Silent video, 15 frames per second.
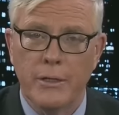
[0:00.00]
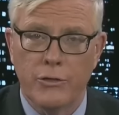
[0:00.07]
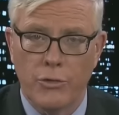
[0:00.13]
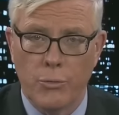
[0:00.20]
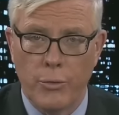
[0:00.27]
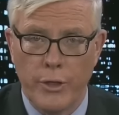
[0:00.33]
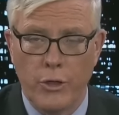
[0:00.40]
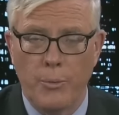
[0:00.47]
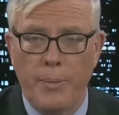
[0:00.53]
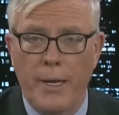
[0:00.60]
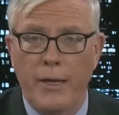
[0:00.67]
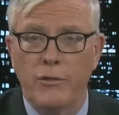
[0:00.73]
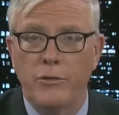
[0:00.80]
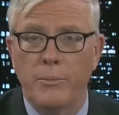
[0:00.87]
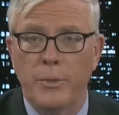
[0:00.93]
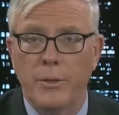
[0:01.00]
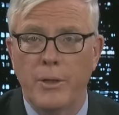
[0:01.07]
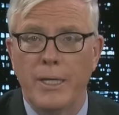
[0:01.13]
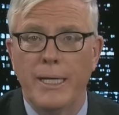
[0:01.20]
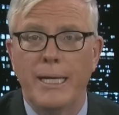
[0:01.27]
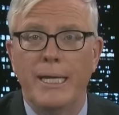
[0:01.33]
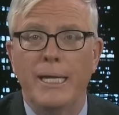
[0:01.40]
is a real
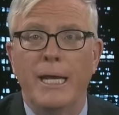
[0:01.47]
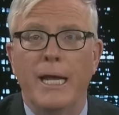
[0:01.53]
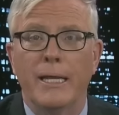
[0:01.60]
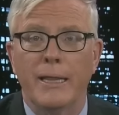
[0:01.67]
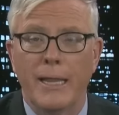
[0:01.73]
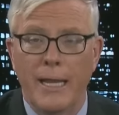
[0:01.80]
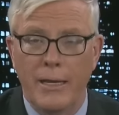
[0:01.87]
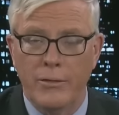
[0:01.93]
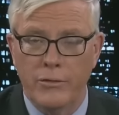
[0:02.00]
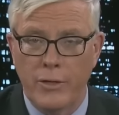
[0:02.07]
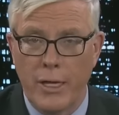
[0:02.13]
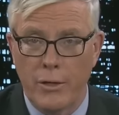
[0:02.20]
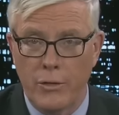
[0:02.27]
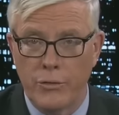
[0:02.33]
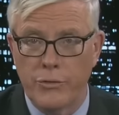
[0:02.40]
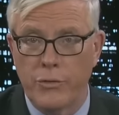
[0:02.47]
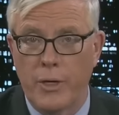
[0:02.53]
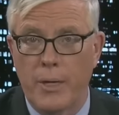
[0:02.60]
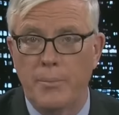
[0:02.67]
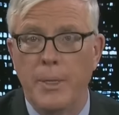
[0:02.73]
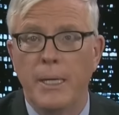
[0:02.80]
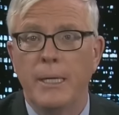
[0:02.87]
possibility unless Donald
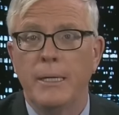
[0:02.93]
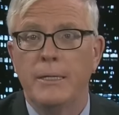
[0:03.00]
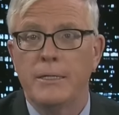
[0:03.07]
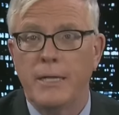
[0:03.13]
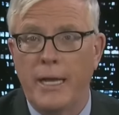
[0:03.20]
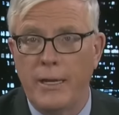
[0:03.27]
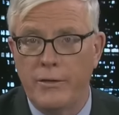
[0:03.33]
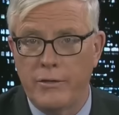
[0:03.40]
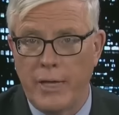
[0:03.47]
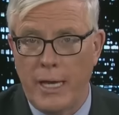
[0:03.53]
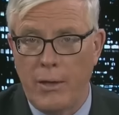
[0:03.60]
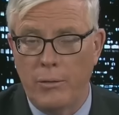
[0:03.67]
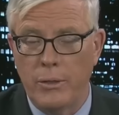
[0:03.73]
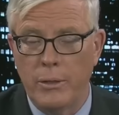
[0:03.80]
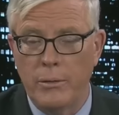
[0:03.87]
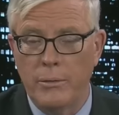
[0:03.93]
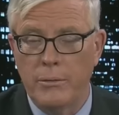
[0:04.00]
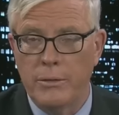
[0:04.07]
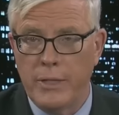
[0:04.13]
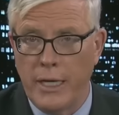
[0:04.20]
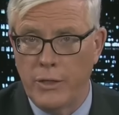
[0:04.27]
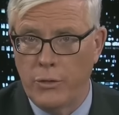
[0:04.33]
Trump takes out
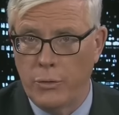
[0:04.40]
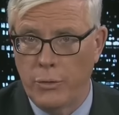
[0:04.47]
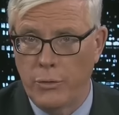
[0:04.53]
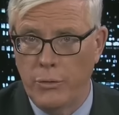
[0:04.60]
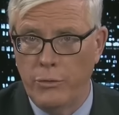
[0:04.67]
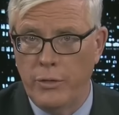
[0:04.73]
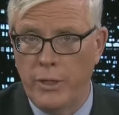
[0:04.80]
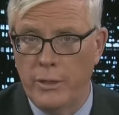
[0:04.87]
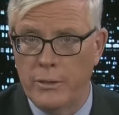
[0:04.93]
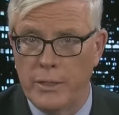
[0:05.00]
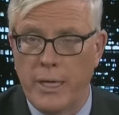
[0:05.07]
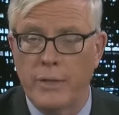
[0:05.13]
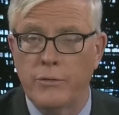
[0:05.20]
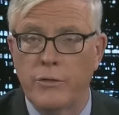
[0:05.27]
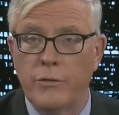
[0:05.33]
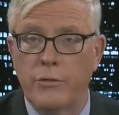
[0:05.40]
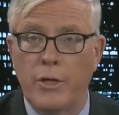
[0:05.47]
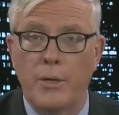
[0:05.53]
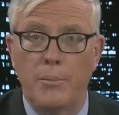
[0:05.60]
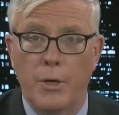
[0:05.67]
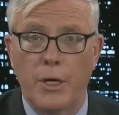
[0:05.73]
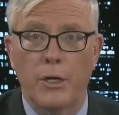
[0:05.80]
Ted Cruz in Texas
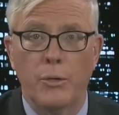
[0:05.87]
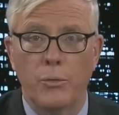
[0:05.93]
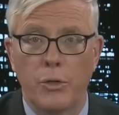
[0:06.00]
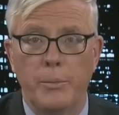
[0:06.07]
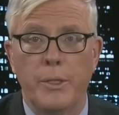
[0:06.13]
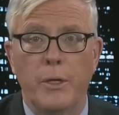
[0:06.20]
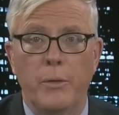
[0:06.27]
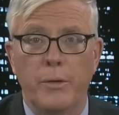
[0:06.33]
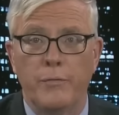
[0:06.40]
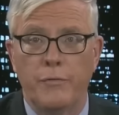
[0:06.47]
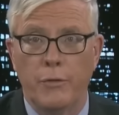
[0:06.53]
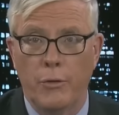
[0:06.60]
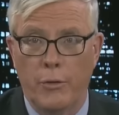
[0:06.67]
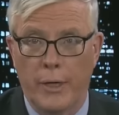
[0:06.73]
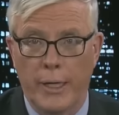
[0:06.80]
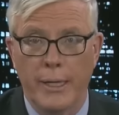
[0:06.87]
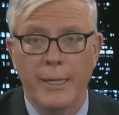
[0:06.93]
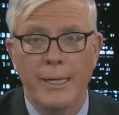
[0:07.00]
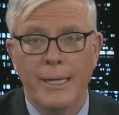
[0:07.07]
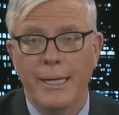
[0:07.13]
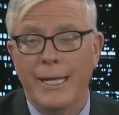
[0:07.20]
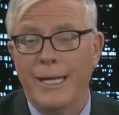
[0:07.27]
and Marco Rubio in Florida.
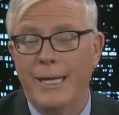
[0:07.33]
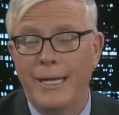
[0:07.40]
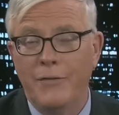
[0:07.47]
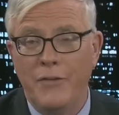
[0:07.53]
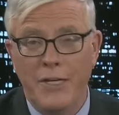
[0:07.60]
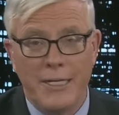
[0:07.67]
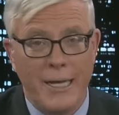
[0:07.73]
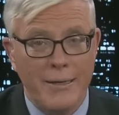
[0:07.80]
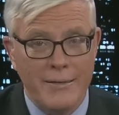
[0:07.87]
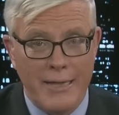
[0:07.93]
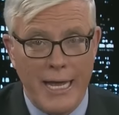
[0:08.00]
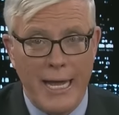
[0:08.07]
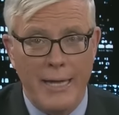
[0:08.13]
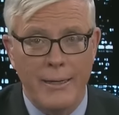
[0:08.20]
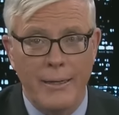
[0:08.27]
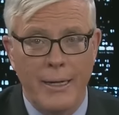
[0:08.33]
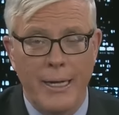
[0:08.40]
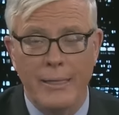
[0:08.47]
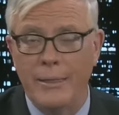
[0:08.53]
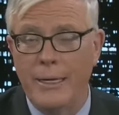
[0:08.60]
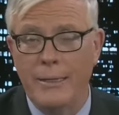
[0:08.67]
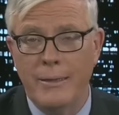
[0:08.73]
Uh, if he does that,
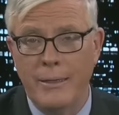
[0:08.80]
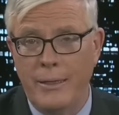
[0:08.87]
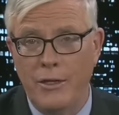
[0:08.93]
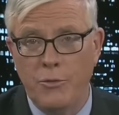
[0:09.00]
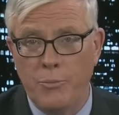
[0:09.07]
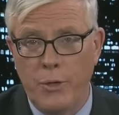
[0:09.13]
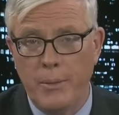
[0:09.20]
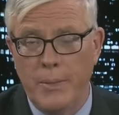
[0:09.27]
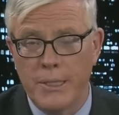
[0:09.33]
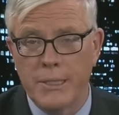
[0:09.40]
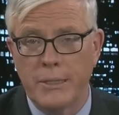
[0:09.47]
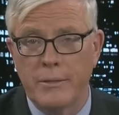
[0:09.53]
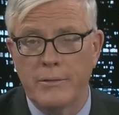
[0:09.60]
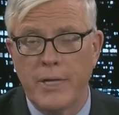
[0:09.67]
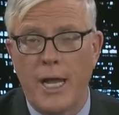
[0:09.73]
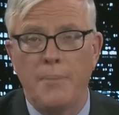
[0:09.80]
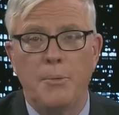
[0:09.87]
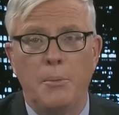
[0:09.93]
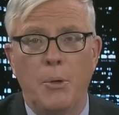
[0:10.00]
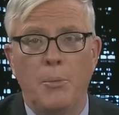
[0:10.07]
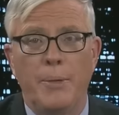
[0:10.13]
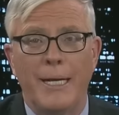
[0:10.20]
I, I think he's pretty much
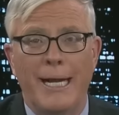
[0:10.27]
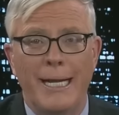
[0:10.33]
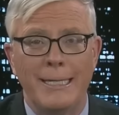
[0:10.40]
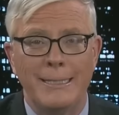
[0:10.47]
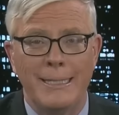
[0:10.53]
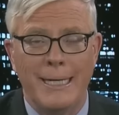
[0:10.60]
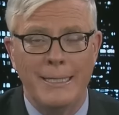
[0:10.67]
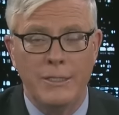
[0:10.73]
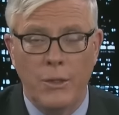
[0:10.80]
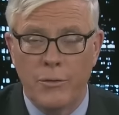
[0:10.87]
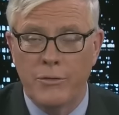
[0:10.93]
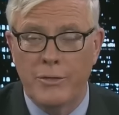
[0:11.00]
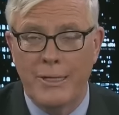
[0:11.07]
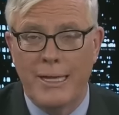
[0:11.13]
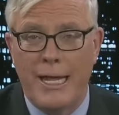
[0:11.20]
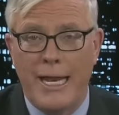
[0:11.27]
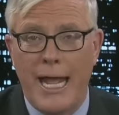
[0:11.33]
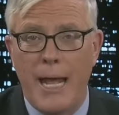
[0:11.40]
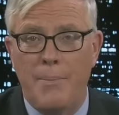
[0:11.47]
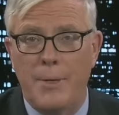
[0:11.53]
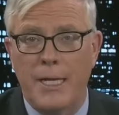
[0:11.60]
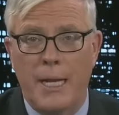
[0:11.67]
unstoppable, but I, I don't see that
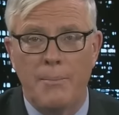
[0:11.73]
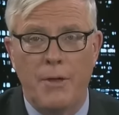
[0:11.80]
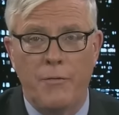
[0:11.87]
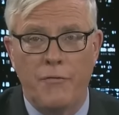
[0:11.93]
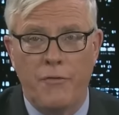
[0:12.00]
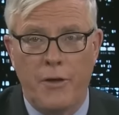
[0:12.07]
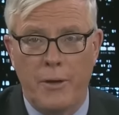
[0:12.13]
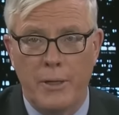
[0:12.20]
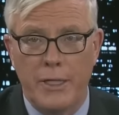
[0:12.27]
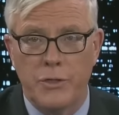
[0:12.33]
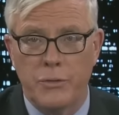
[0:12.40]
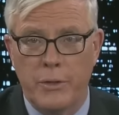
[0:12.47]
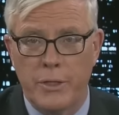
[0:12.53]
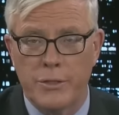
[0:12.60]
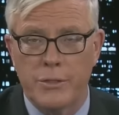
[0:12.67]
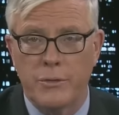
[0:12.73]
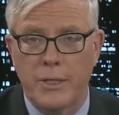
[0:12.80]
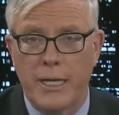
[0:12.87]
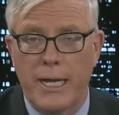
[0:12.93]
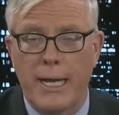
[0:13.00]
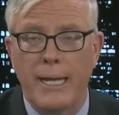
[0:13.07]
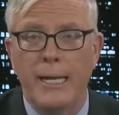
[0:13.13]
happening. I'm a fairly traditional
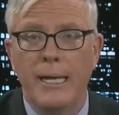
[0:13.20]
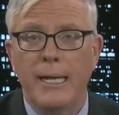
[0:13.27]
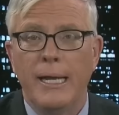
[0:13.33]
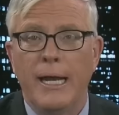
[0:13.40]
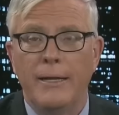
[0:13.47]
guy.